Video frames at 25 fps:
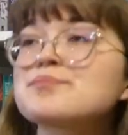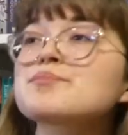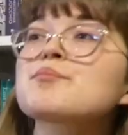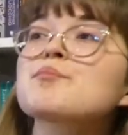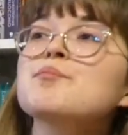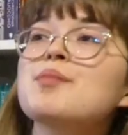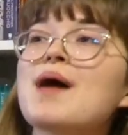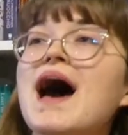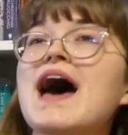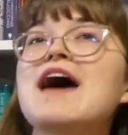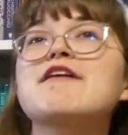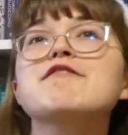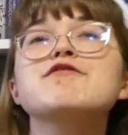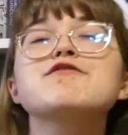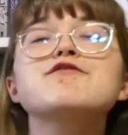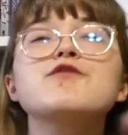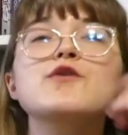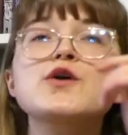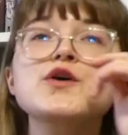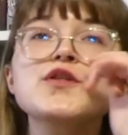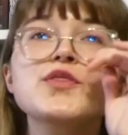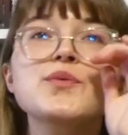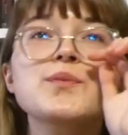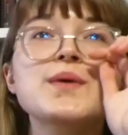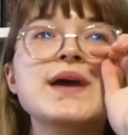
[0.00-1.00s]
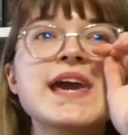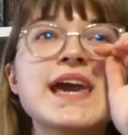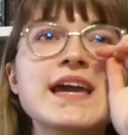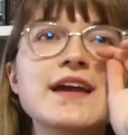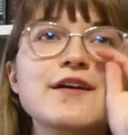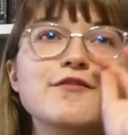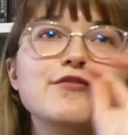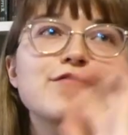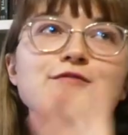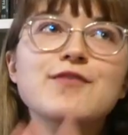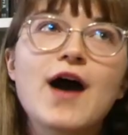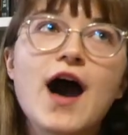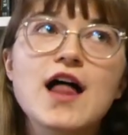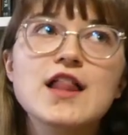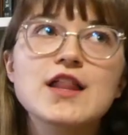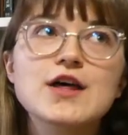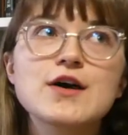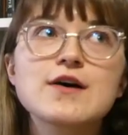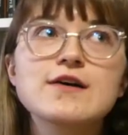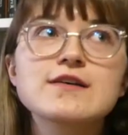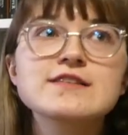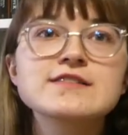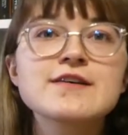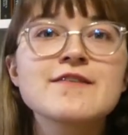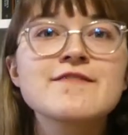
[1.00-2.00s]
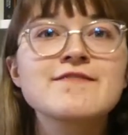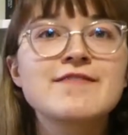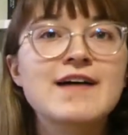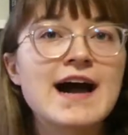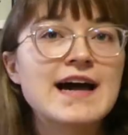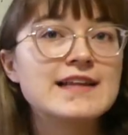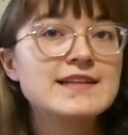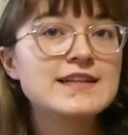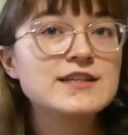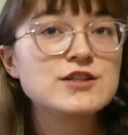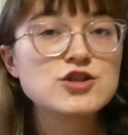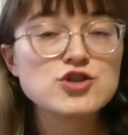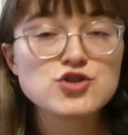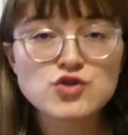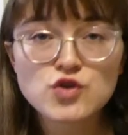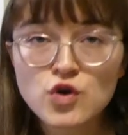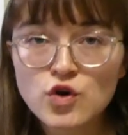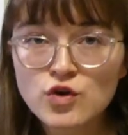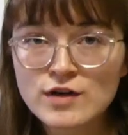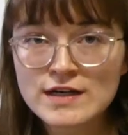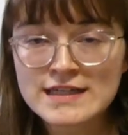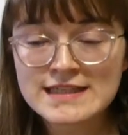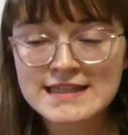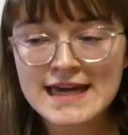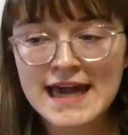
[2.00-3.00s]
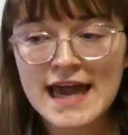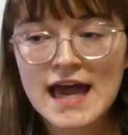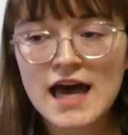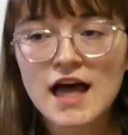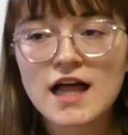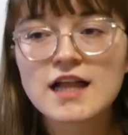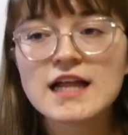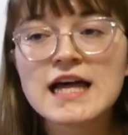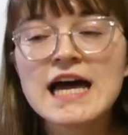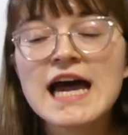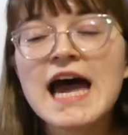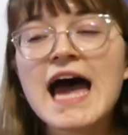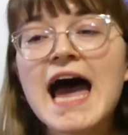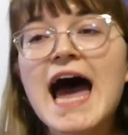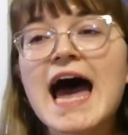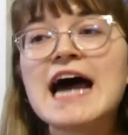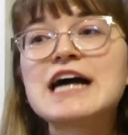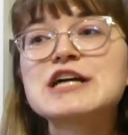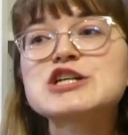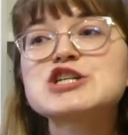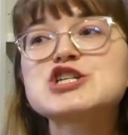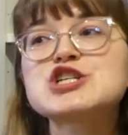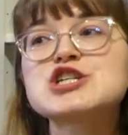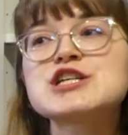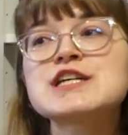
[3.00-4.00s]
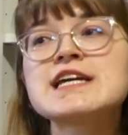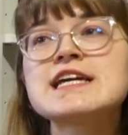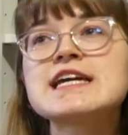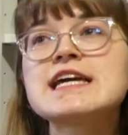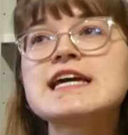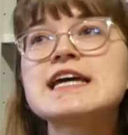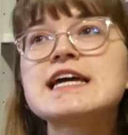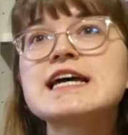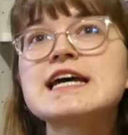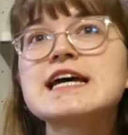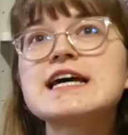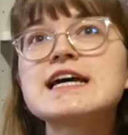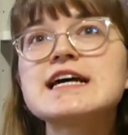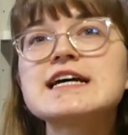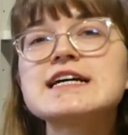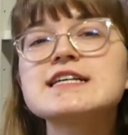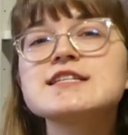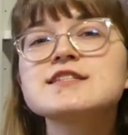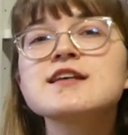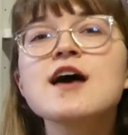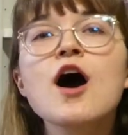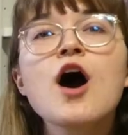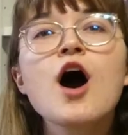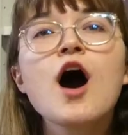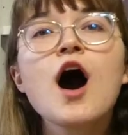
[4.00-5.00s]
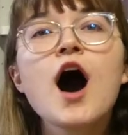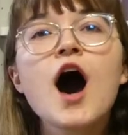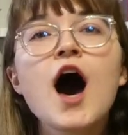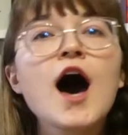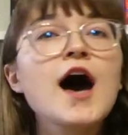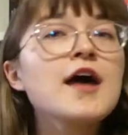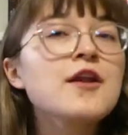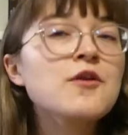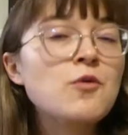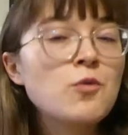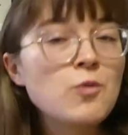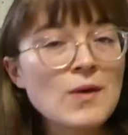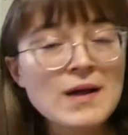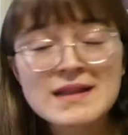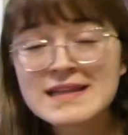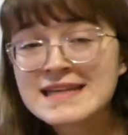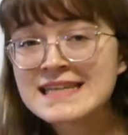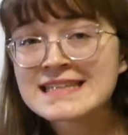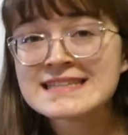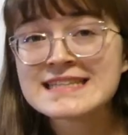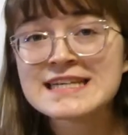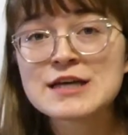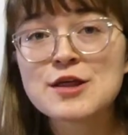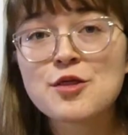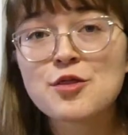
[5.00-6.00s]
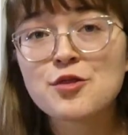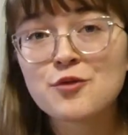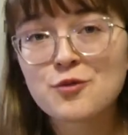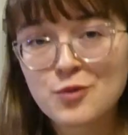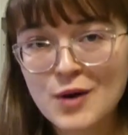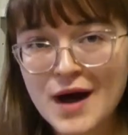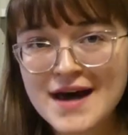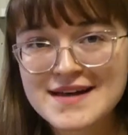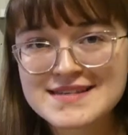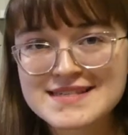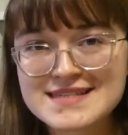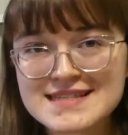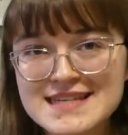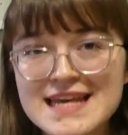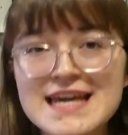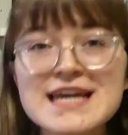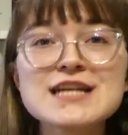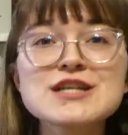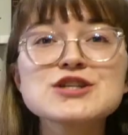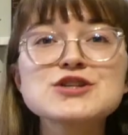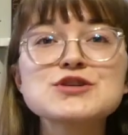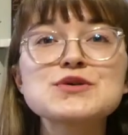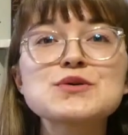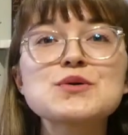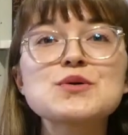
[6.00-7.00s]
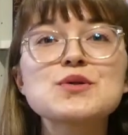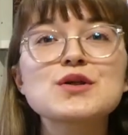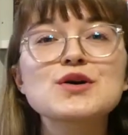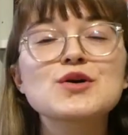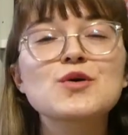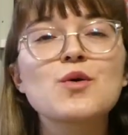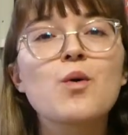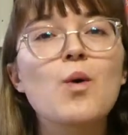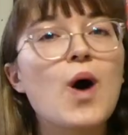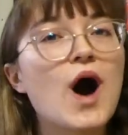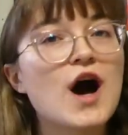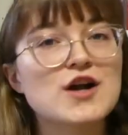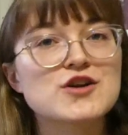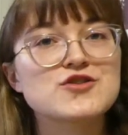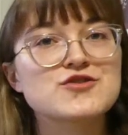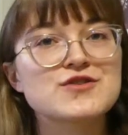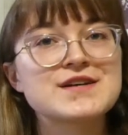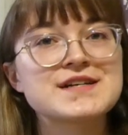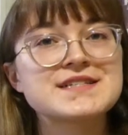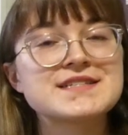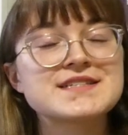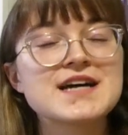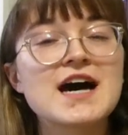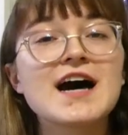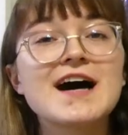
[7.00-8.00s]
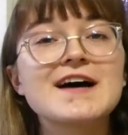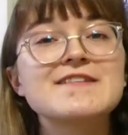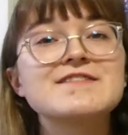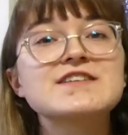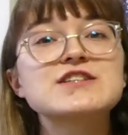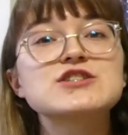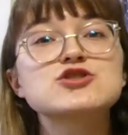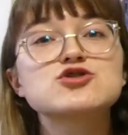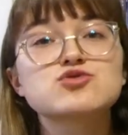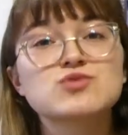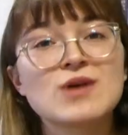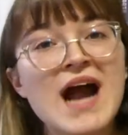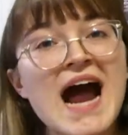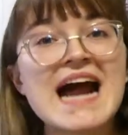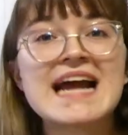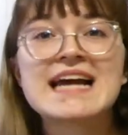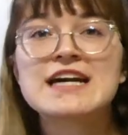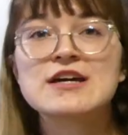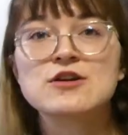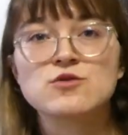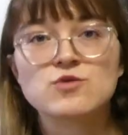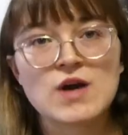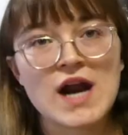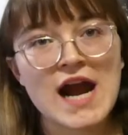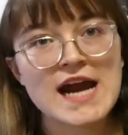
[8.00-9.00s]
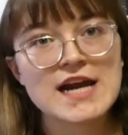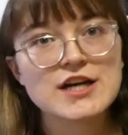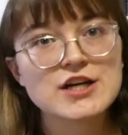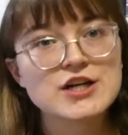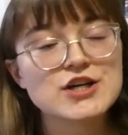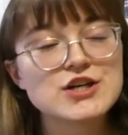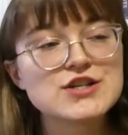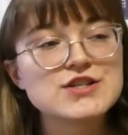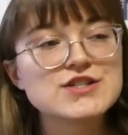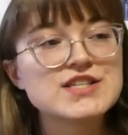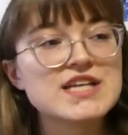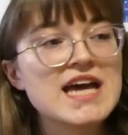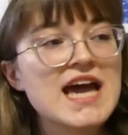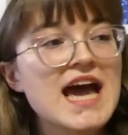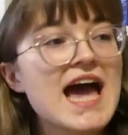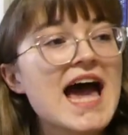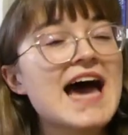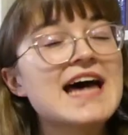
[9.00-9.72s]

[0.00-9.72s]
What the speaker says: But Fourth Wing follows Violet Sorengale as she is unwillingly thrust into the quadrant of dragon riders.